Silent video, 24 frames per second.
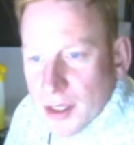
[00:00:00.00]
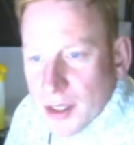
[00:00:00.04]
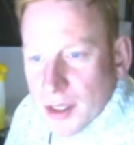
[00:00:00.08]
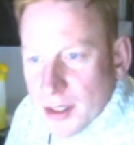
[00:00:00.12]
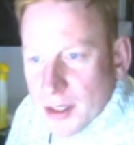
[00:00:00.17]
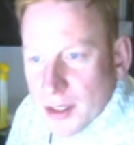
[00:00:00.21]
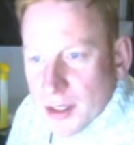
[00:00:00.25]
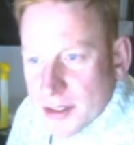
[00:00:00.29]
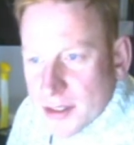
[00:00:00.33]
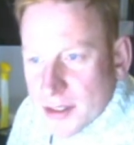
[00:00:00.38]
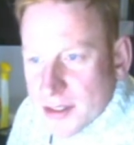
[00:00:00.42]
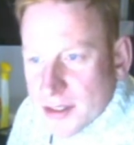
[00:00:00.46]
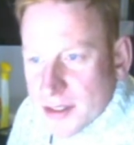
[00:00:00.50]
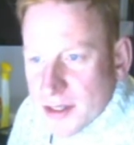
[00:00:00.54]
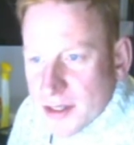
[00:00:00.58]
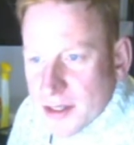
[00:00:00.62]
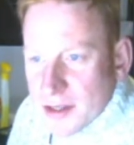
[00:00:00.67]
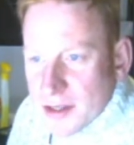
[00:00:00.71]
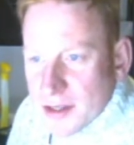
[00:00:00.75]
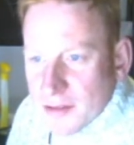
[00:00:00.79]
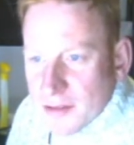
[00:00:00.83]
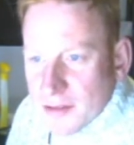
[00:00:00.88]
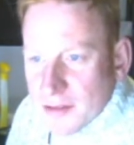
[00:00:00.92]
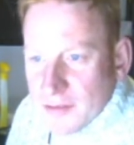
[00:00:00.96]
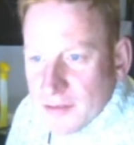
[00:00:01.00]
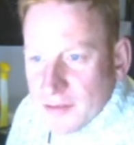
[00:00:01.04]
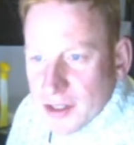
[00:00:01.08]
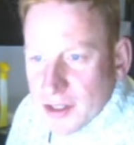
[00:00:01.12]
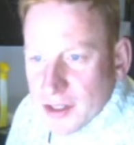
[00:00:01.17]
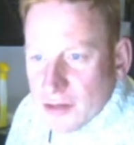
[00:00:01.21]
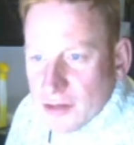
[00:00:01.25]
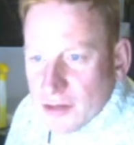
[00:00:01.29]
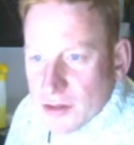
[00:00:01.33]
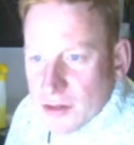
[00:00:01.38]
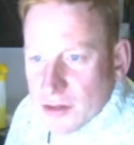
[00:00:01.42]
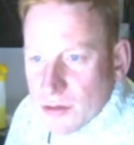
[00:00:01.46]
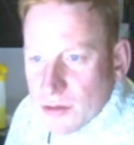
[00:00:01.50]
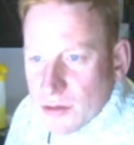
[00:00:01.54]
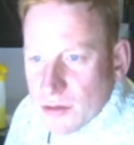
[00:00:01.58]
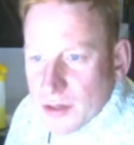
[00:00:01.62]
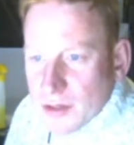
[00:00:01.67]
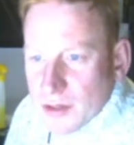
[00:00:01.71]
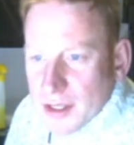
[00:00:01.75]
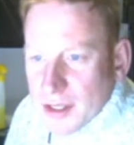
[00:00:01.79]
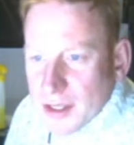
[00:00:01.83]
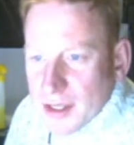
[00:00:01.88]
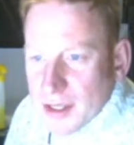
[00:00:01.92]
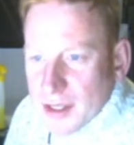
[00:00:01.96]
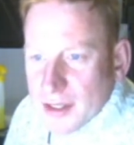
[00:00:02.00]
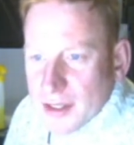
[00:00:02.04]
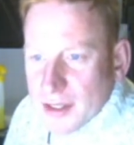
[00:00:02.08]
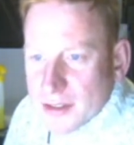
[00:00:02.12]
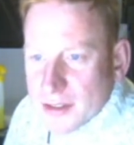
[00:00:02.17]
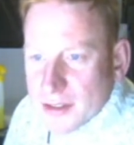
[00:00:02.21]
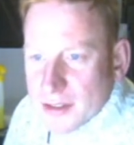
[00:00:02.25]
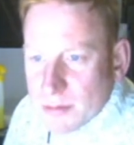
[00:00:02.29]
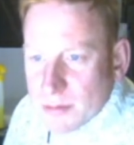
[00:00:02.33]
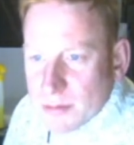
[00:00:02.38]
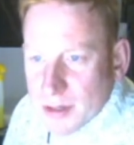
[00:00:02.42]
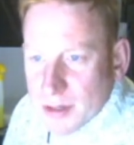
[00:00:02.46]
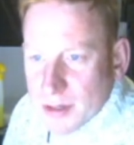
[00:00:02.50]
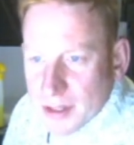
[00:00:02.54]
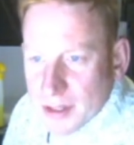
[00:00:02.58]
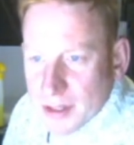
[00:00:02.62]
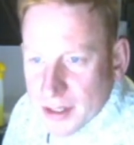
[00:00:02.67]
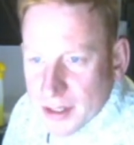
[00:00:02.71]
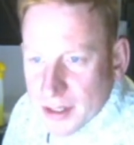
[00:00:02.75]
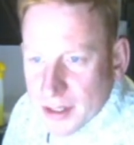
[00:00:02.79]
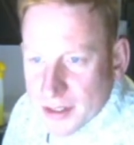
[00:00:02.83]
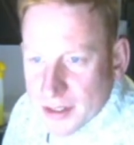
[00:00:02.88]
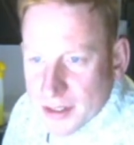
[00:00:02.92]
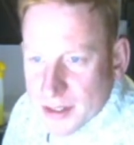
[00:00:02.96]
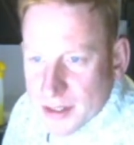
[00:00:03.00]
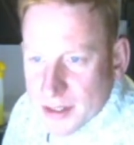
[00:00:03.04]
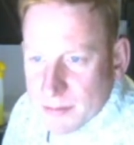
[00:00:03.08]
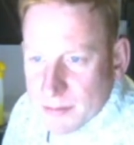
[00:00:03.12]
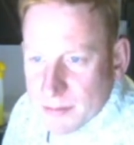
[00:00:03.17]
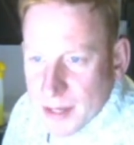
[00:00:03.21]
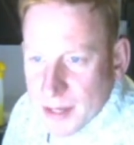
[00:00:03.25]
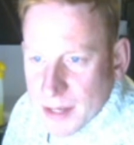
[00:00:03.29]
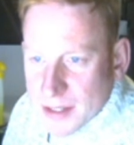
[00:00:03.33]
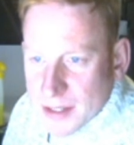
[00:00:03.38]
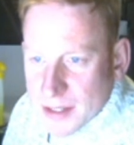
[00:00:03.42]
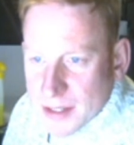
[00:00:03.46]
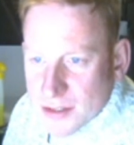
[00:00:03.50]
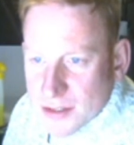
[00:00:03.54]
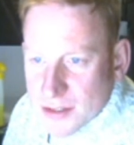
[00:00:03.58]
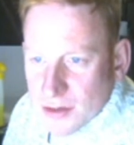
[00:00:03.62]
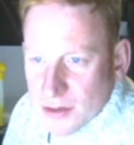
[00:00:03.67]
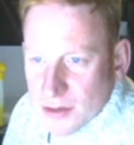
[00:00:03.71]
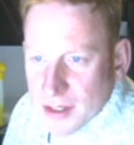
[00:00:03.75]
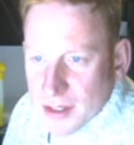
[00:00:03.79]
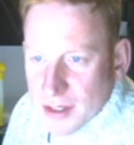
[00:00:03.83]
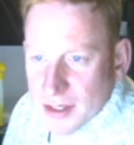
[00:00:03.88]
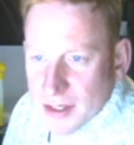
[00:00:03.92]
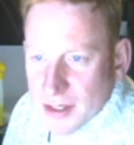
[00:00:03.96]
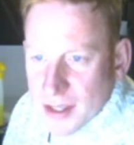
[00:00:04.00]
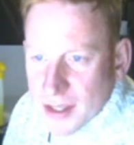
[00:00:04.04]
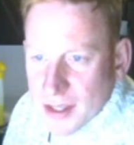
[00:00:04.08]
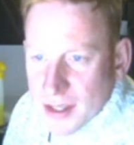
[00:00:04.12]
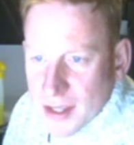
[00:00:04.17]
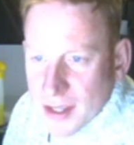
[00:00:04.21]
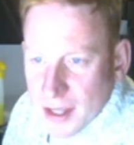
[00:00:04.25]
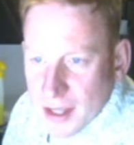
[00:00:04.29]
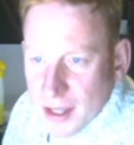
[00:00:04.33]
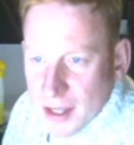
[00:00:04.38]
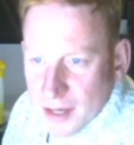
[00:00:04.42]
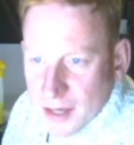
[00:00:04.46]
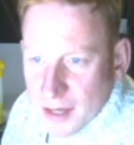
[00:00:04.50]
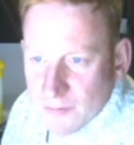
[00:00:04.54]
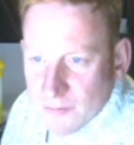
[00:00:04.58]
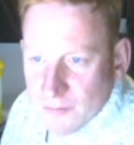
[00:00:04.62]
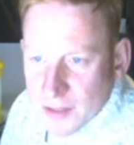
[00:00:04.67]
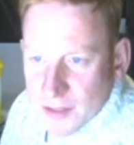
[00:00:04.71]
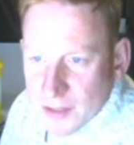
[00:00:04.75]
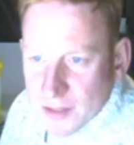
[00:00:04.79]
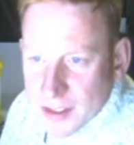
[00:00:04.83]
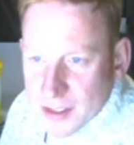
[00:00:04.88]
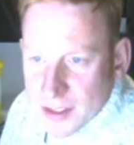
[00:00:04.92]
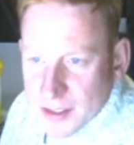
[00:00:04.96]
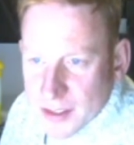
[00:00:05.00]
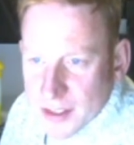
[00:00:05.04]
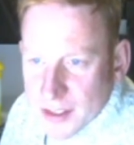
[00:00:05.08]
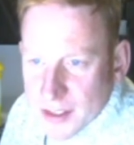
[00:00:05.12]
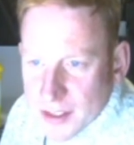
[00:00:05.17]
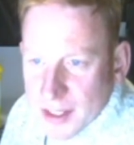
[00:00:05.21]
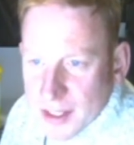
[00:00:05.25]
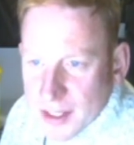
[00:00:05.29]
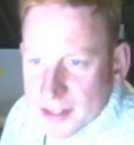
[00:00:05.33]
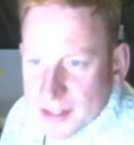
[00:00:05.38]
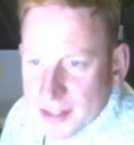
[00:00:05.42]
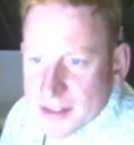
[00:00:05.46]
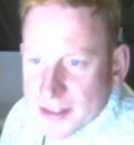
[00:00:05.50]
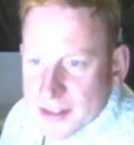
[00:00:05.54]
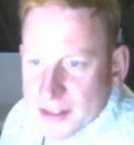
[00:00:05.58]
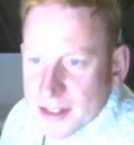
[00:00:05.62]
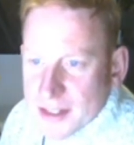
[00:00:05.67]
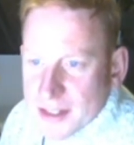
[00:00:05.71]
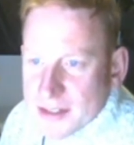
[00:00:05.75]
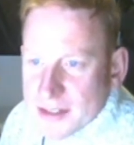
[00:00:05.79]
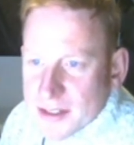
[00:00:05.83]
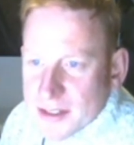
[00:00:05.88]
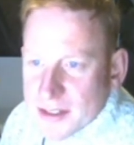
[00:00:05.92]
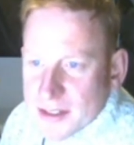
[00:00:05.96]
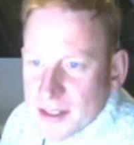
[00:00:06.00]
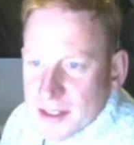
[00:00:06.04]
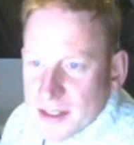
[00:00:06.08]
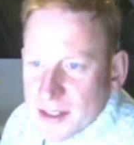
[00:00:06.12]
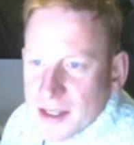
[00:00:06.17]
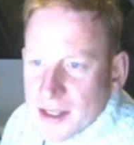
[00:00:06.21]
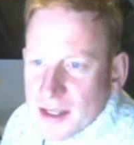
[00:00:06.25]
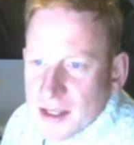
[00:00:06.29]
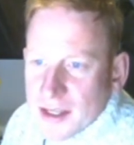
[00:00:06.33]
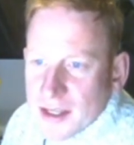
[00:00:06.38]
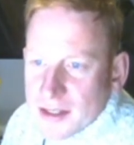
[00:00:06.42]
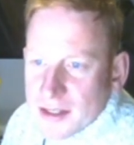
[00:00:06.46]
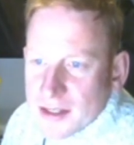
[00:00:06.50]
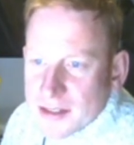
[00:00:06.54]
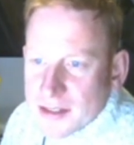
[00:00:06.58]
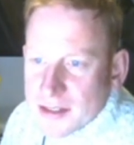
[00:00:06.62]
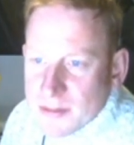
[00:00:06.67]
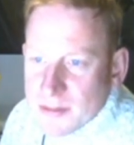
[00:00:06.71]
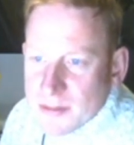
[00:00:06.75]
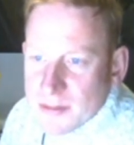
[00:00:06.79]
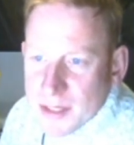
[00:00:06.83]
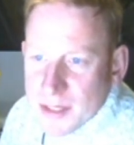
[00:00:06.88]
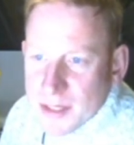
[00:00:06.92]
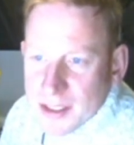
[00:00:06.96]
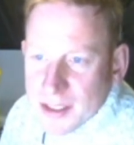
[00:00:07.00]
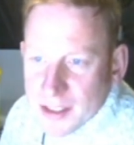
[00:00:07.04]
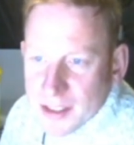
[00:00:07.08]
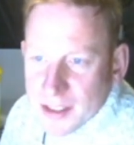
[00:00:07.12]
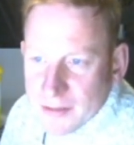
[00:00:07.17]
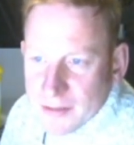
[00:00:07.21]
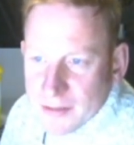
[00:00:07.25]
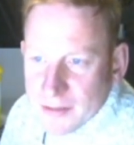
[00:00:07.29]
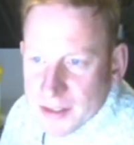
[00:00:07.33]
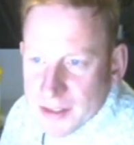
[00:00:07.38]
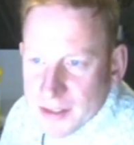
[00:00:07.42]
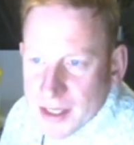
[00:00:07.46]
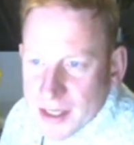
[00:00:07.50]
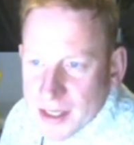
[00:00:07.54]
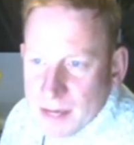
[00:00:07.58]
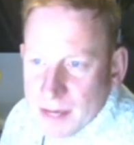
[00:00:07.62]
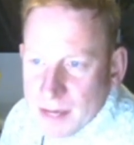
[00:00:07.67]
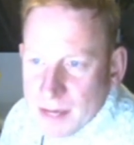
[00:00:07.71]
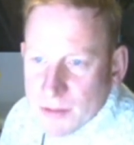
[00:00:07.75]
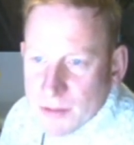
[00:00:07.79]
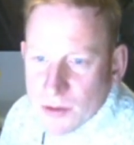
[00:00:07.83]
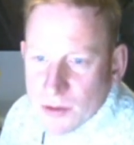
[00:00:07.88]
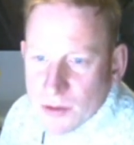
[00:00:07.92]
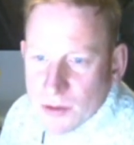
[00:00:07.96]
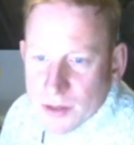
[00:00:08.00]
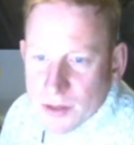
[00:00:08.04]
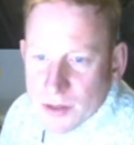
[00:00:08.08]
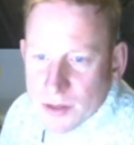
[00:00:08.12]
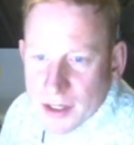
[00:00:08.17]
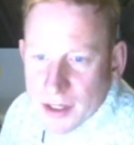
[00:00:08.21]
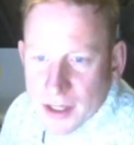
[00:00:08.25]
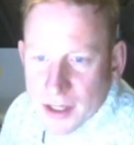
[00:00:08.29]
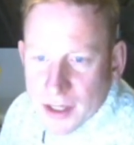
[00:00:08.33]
This is another video recorder here. This one is a Panasonic NV-DS60. This is a mini DV camcorder.